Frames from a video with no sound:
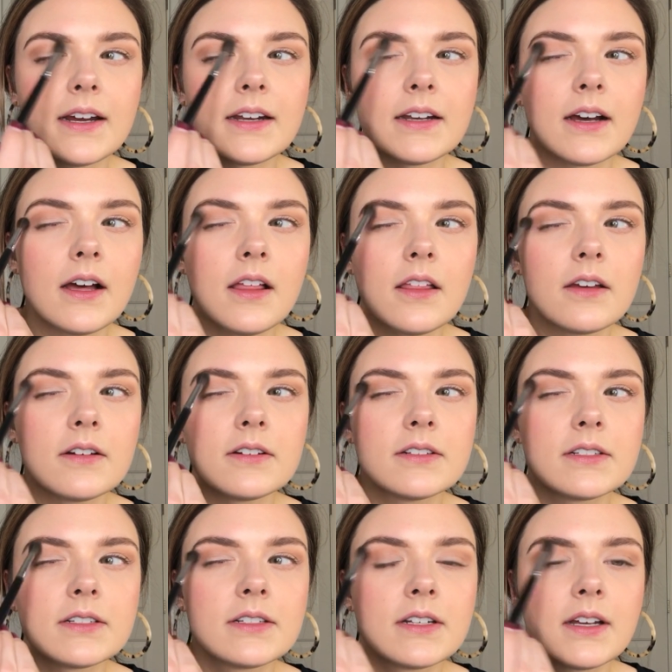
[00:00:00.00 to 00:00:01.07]

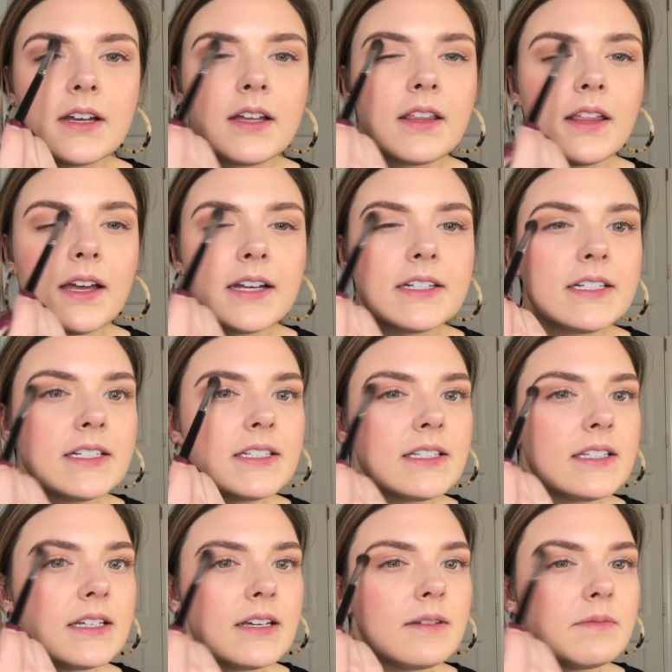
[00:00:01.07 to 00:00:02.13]
That
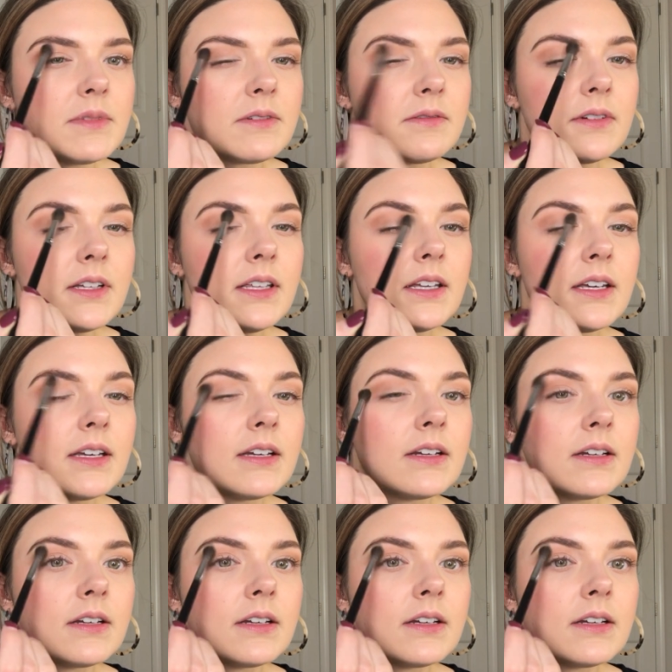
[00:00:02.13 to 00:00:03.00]
just seems really,